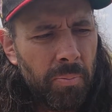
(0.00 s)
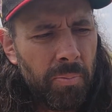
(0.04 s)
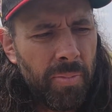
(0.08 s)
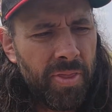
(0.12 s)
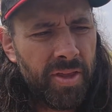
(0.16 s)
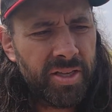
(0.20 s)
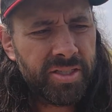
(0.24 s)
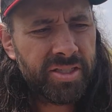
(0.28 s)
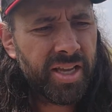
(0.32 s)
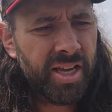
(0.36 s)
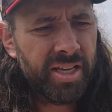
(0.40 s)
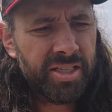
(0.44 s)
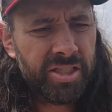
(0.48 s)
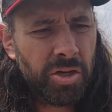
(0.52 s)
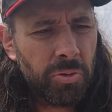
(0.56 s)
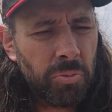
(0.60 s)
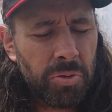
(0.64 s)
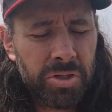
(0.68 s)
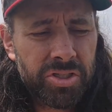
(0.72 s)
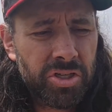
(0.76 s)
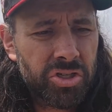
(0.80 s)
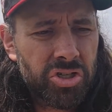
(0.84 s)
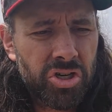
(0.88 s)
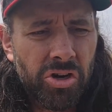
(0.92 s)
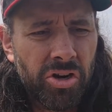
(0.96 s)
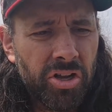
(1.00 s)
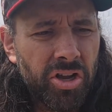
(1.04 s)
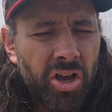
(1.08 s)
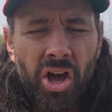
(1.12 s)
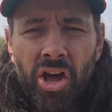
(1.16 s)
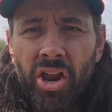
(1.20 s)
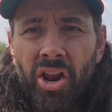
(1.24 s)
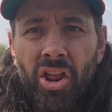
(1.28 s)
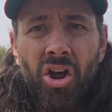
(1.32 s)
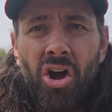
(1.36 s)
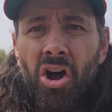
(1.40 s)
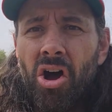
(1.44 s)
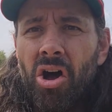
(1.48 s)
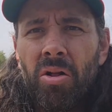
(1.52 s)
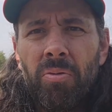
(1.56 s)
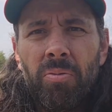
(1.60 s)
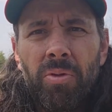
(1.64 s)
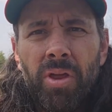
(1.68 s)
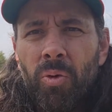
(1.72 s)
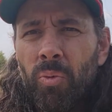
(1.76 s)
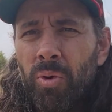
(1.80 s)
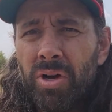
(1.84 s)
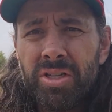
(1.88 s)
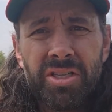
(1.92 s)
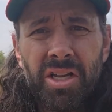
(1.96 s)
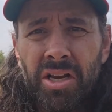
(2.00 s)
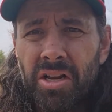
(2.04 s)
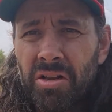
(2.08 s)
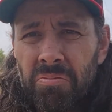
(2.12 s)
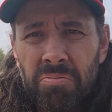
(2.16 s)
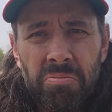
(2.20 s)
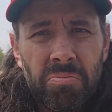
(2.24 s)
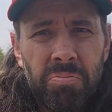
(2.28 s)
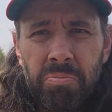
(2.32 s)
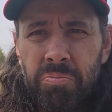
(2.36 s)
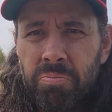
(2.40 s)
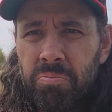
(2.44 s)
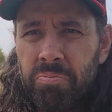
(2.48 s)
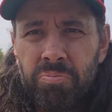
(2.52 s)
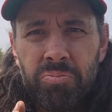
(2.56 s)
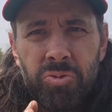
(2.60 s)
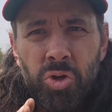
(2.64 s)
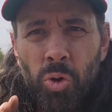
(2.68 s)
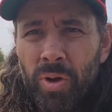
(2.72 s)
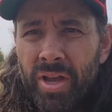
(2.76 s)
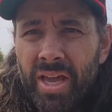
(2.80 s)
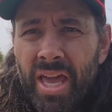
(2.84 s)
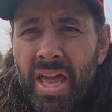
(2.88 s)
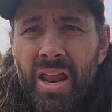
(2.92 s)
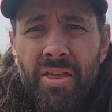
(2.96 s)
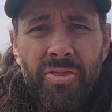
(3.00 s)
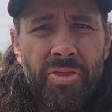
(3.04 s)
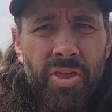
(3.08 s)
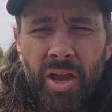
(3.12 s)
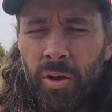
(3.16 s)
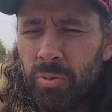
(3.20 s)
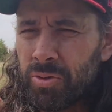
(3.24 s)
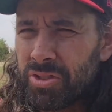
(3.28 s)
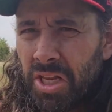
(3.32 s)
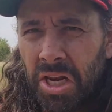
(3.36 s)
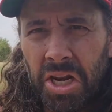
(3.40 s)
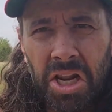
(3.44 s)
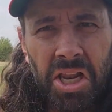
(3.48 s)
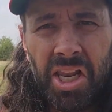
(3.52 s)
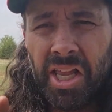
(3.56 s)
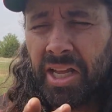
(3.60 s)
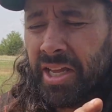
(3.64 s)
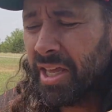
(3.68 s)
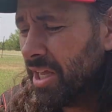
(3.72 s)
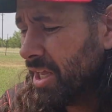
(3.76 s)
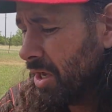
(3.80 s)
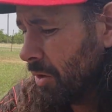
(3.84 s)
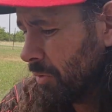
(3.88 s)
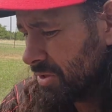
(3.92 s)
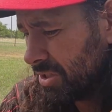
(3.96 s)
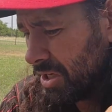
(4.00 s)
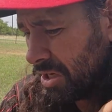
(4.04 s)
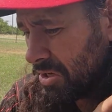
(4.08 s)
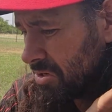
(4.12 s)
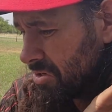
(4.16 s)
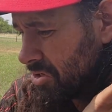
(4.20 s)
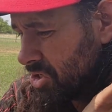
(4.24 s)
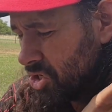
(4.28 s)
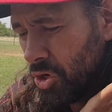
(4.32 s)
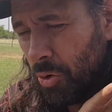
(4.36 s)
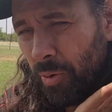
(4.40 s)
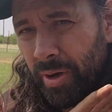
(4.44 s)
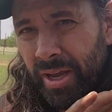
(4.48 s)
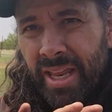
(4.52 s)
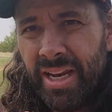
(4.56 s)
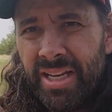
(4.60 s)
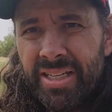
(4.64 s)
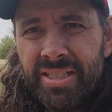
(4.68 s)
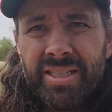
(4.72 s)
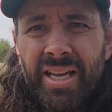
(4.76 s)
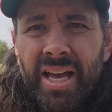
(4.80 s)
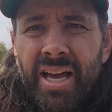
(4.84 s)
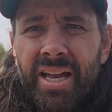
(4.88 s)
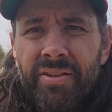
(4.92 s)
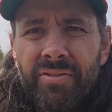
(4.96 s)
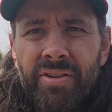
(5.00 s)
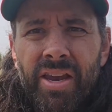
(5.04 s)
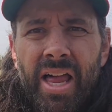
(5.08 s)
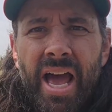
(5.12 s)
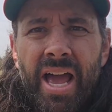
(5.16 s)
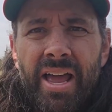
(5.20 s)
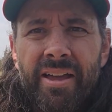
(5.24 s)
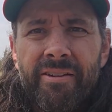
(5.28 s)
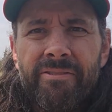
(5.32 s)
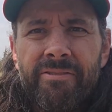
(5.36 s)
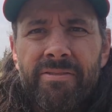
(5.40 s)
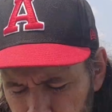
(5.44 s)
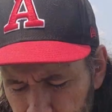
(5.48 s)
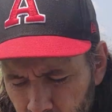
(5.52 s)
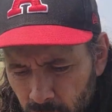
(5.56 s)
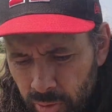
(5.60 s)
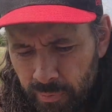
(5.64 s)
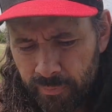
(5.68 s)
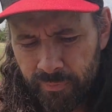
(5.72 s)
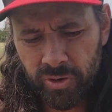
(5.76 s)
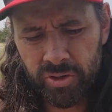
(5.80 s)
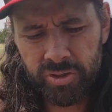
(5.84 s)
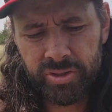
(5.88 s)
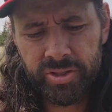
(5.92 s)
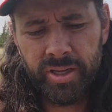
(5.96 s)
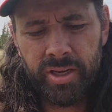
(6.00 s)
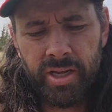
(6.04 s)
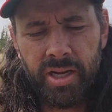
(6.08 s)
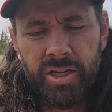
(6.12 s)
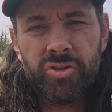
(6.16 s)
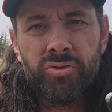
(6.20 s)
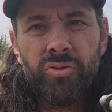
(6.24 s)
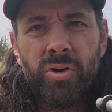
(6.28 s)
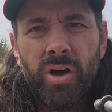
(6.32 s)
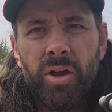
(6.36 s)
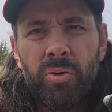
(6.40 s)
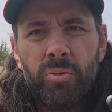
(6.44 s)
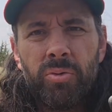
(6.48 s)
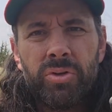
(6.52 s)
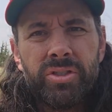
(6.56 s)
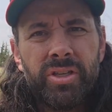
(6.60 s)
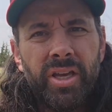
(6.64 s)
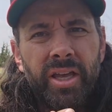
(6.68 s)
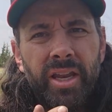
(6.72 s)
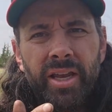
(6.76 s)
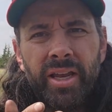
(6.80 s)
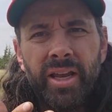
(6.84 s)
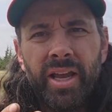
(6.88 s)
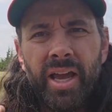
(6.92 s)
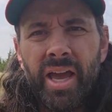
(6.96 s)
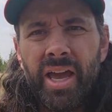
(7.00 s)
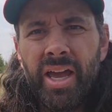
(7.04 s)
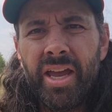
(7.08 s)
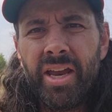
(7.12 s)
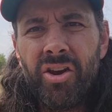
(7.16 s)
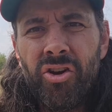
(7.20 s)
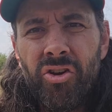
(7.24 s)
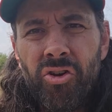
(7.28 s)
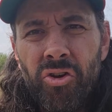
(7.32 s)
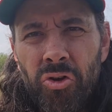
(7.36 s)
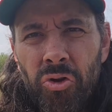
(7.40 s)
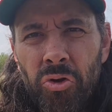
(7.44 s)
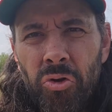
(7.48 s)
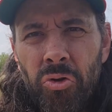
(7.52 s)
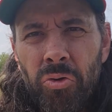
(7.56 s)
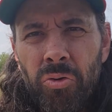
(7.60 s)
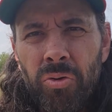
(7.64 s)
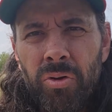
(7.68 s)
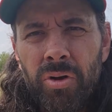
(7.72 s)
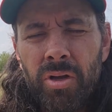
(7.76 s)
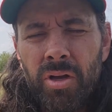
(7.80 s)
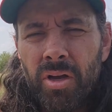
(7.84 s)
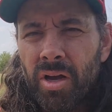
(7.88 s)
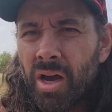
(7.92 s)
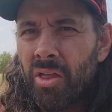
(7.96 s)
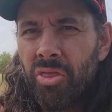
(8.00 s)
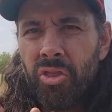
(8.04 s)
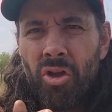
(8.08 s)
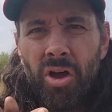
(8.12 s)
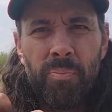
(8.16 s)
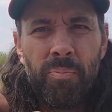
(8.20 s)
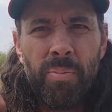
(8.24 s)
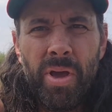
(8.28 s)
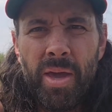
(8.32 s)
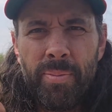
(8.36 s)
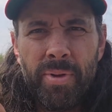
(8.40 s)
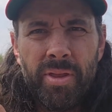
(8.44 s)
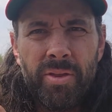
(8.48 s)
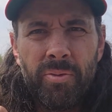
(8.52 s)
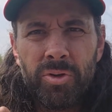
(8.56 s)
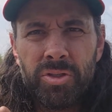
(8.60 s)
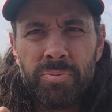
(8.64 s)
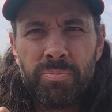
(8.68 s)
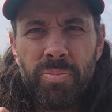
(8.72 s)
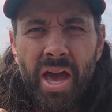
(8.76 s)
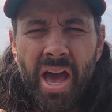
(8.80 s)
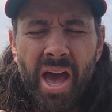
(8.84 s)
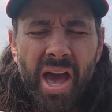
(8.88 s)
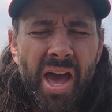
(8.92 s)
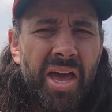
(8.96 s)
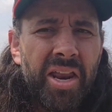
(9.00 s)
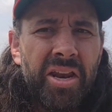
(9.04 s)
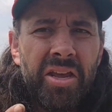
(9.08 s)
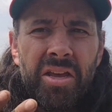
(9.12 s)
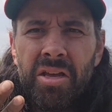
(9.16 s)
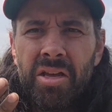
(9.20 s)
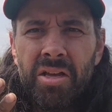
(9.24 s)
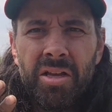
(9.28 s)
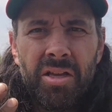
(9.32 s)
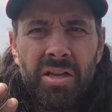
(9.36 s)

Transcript: In this case, it wasn't turning on at all. It wasn't doing anything. It wasn't clicking. It wasn't showing any sign of life. So the first thing I tried was getting a new, I thought maybe it was bad,